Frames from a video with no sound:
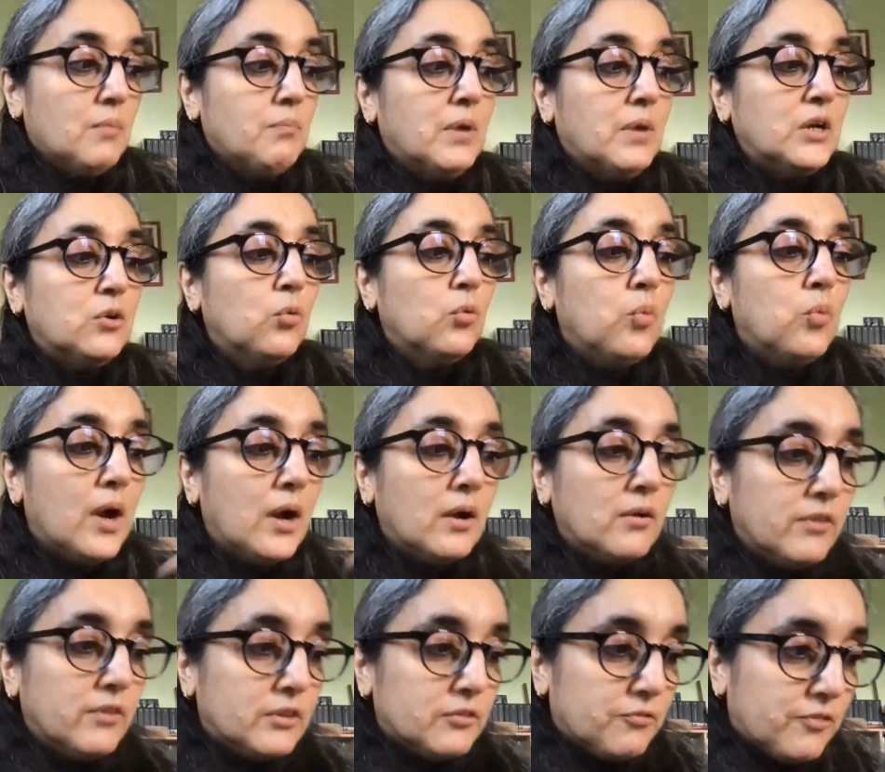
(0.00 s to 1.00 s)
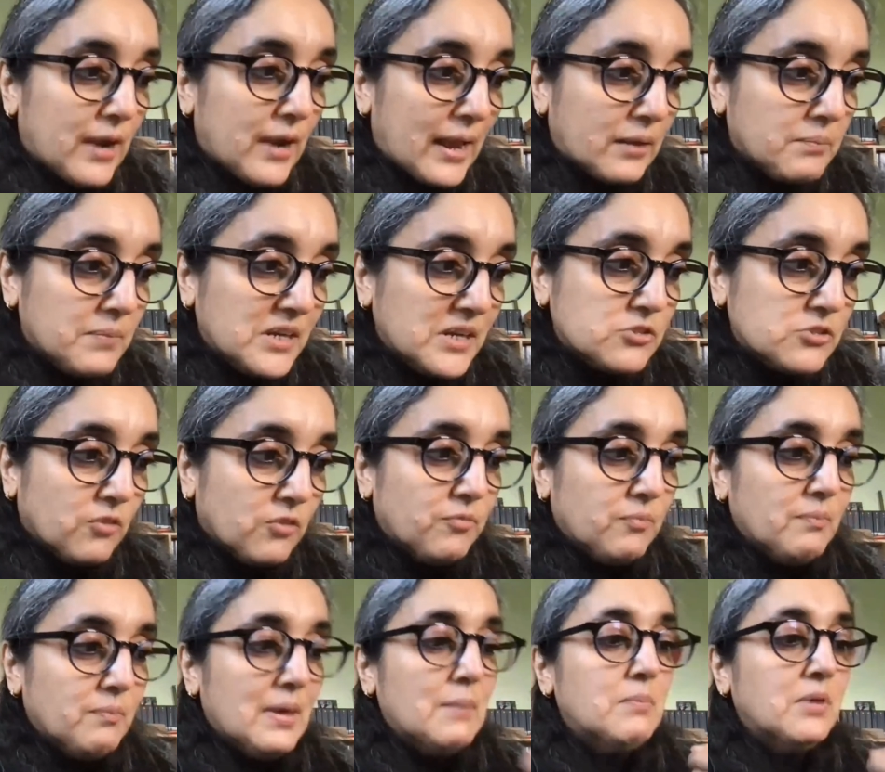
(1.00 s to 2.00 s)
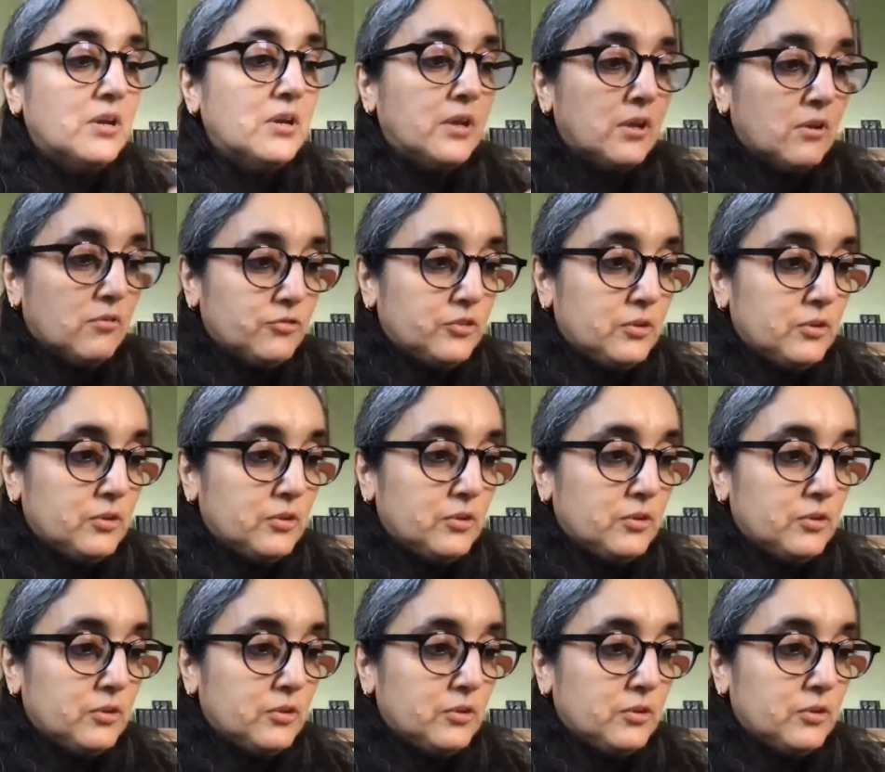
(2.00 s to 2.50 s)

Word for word: but to work with fragments of memory of